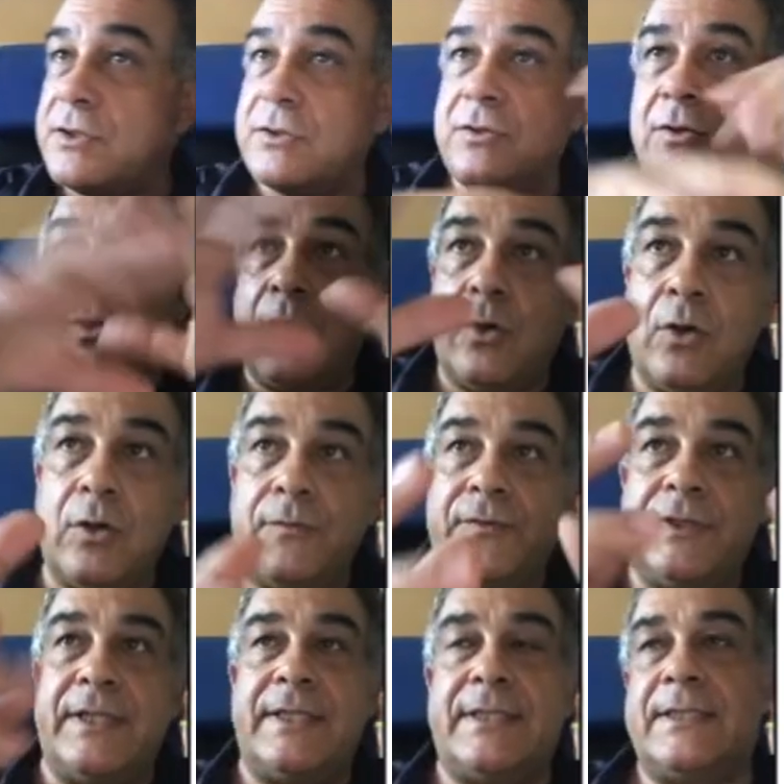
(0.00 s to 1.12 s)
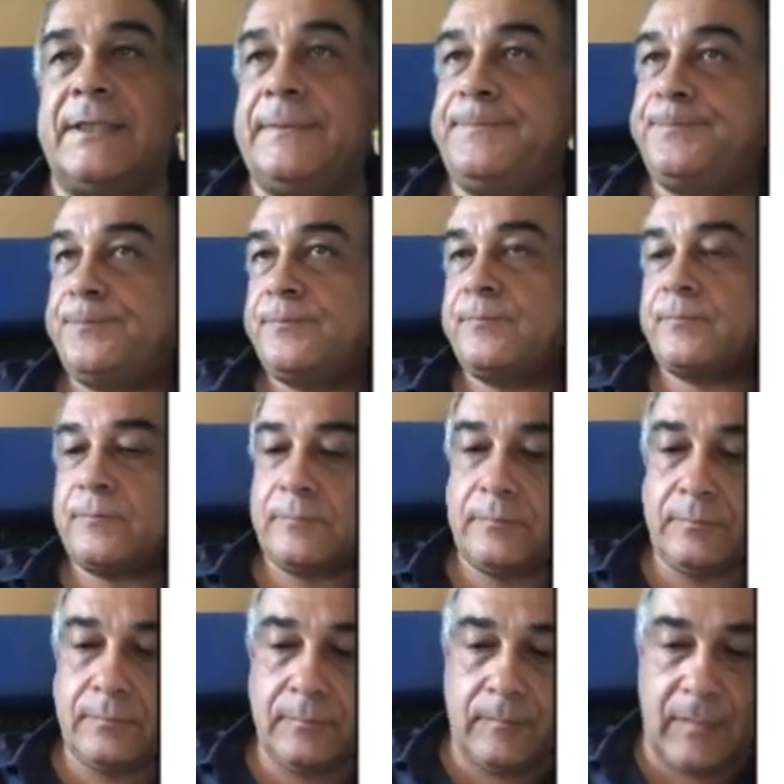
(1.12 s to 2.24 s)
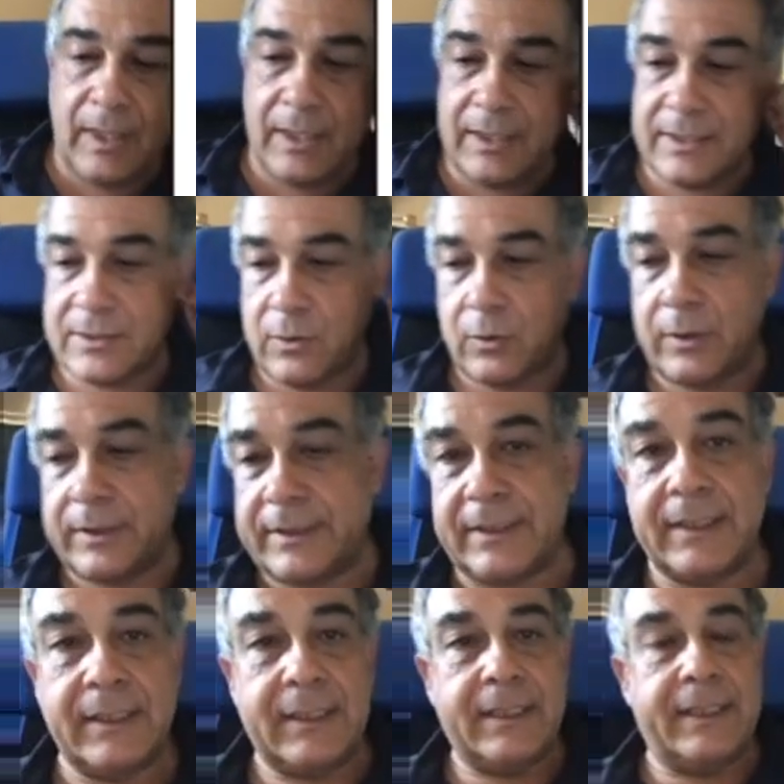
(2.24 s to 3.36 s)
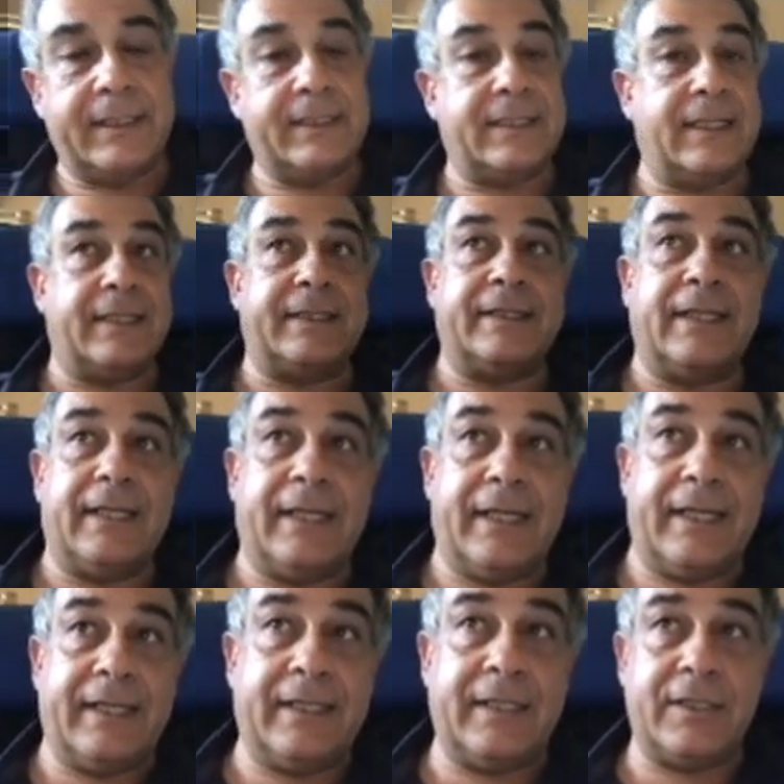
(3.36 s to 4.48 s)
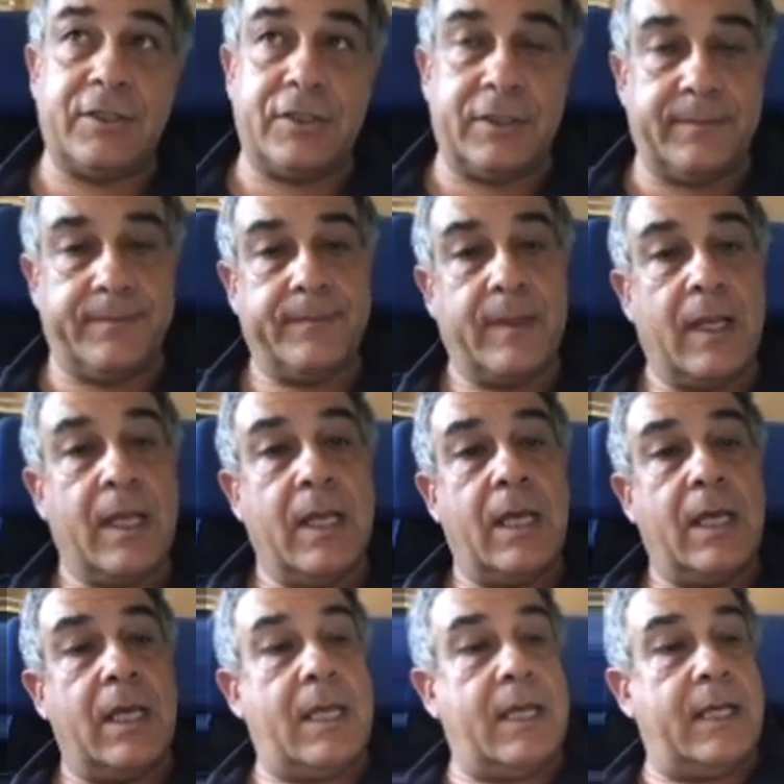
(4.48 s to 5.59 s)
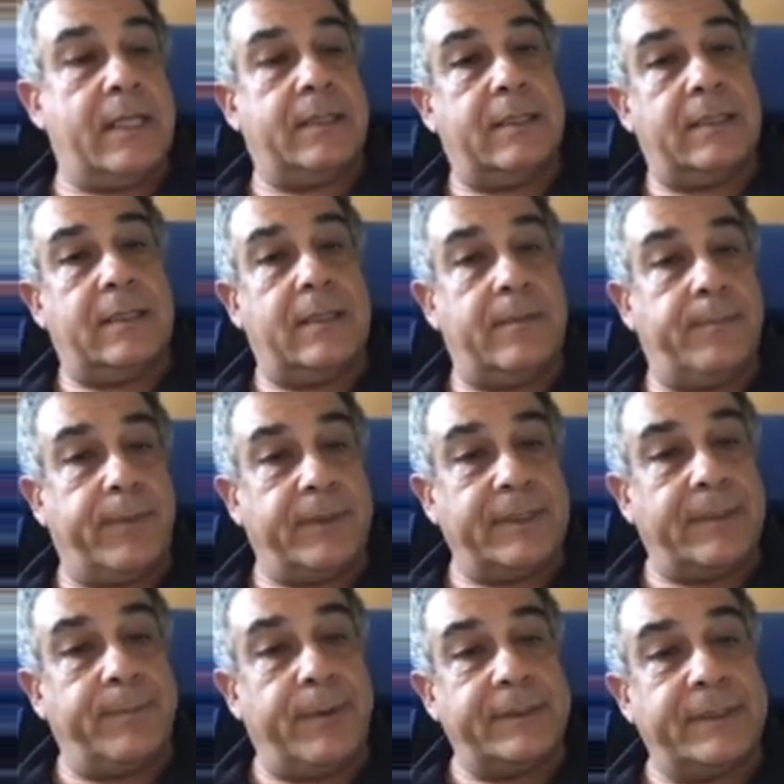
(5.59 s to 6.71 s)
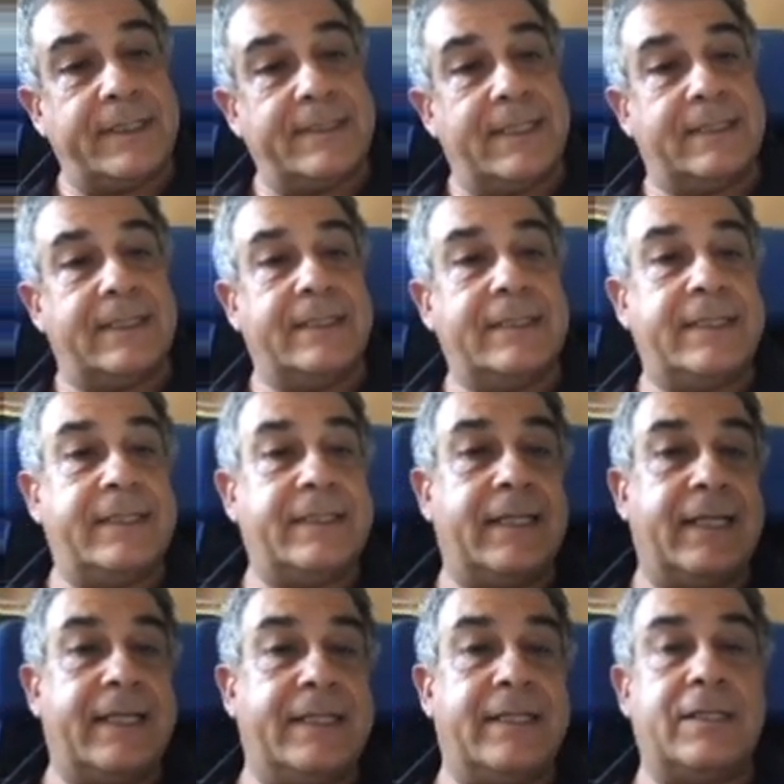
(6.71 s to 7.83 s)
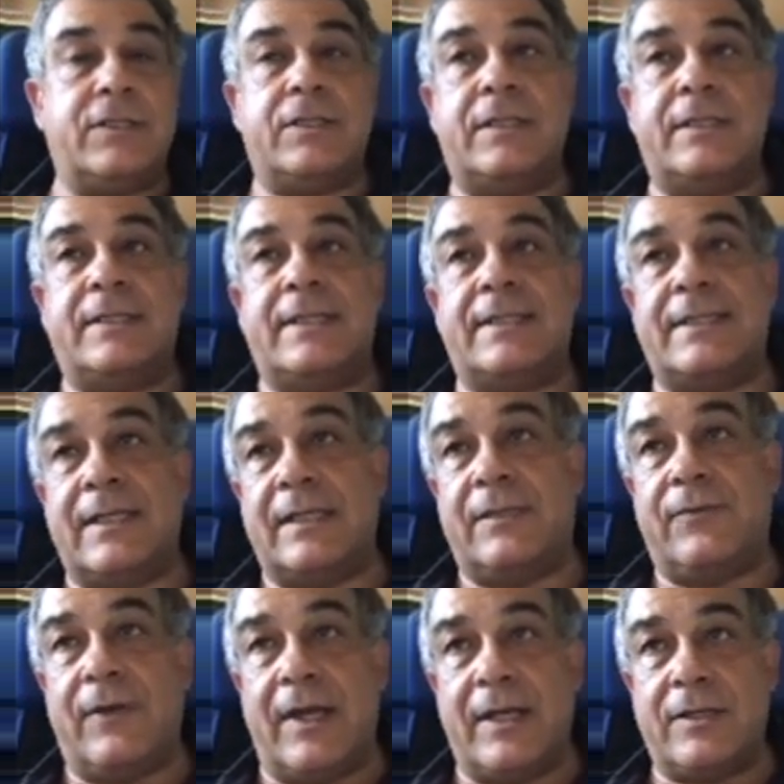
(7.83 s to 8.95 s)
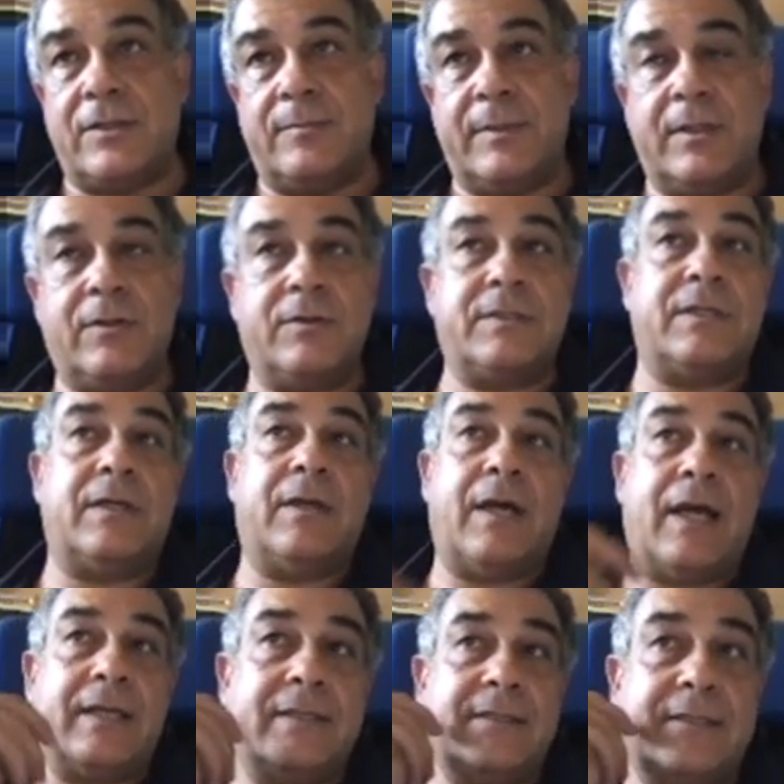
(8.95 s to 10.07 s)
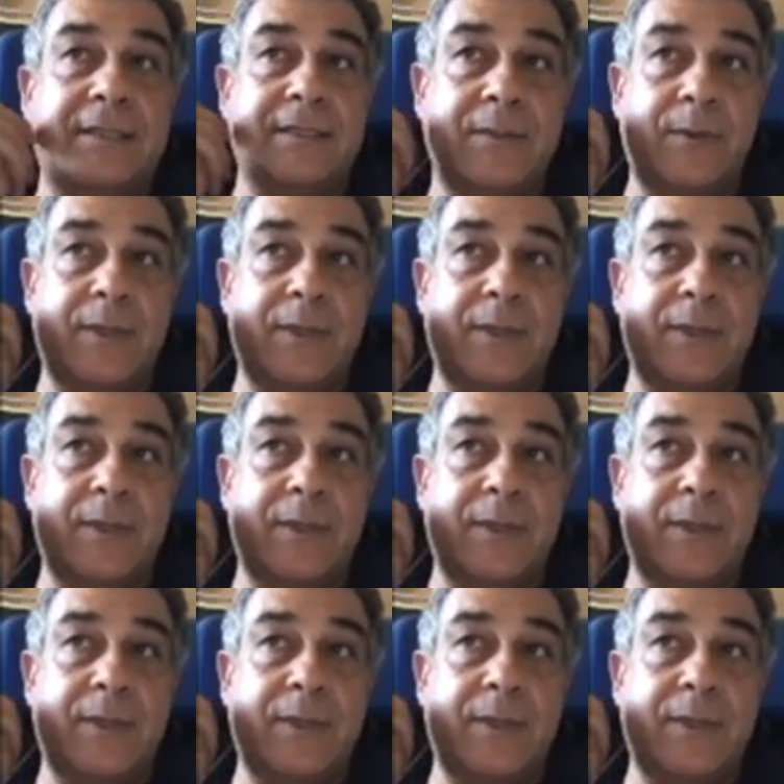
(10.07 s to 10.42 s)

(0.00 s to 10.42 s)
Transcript: So all of this is called internal energy. And the important point is that the internal energy is a state function, because since we